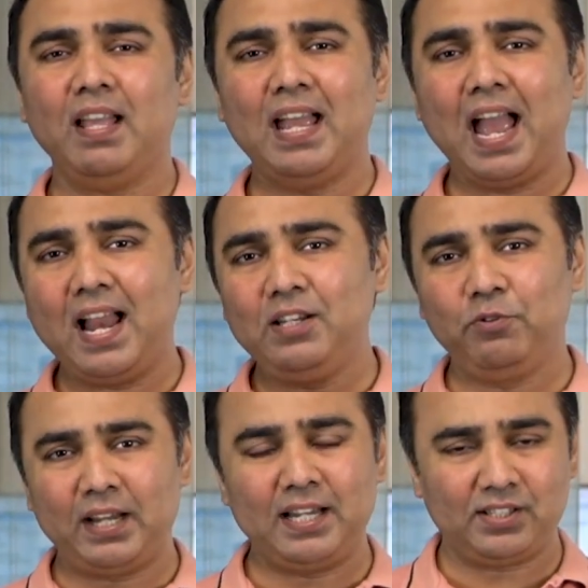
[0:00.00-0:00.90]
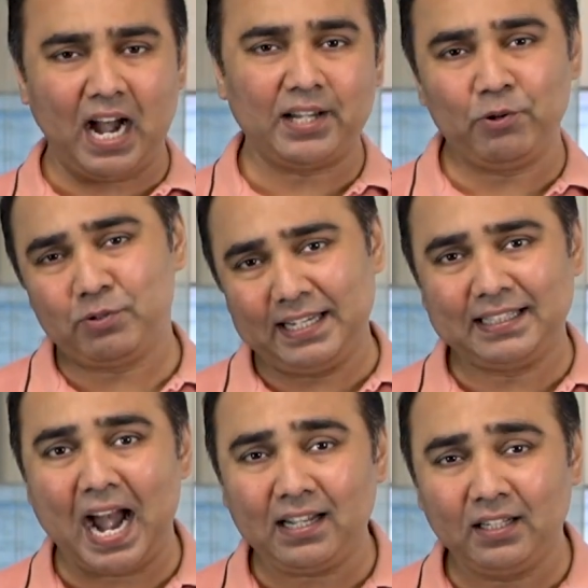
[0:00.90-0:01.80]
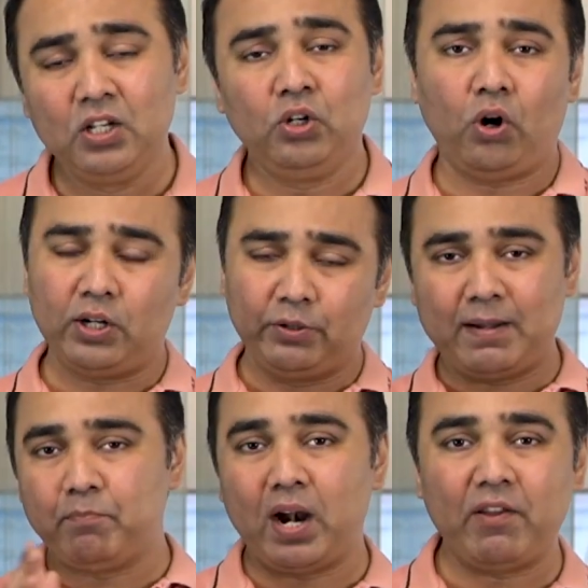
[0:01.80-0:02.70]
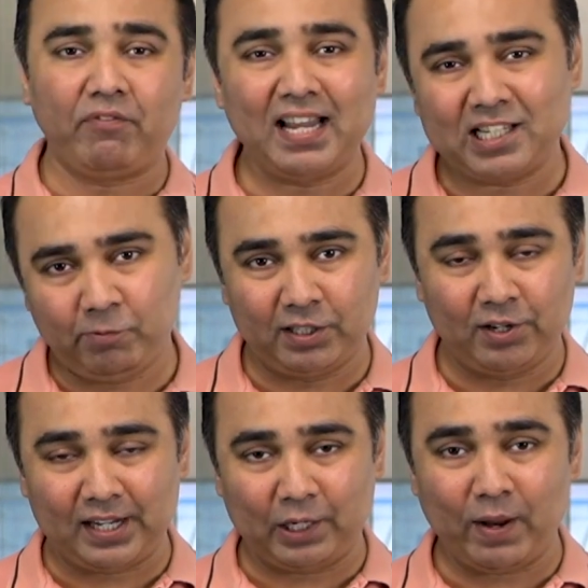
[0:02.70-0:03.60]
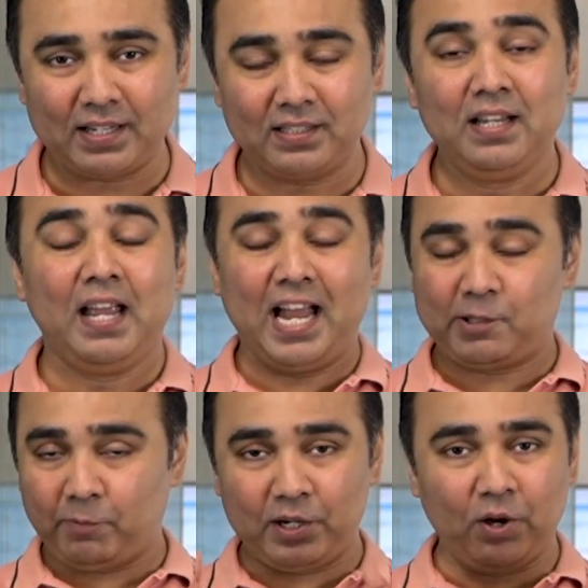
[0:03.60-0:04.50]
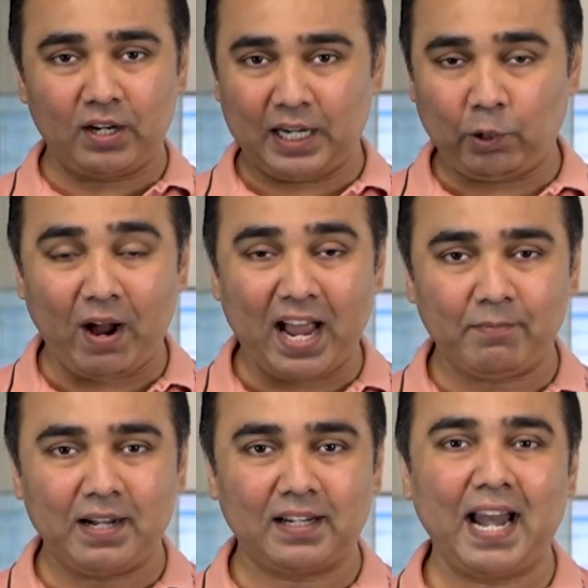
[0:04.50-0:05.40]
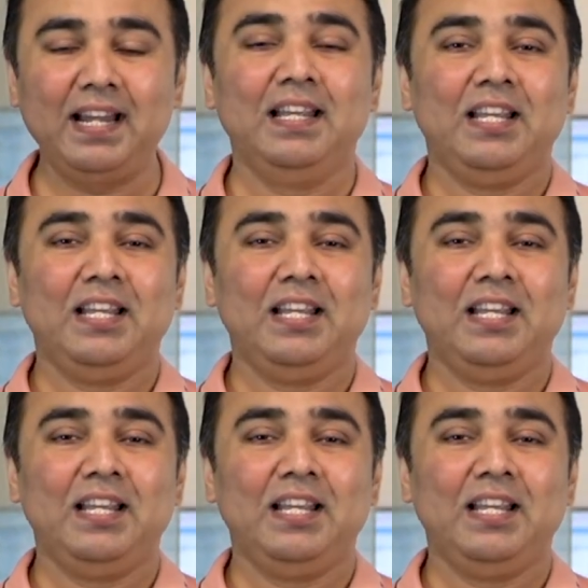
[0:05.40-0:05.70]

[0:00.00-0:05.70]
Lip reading: and you can start using that, or you can modify as per your request, as per your requirement, right?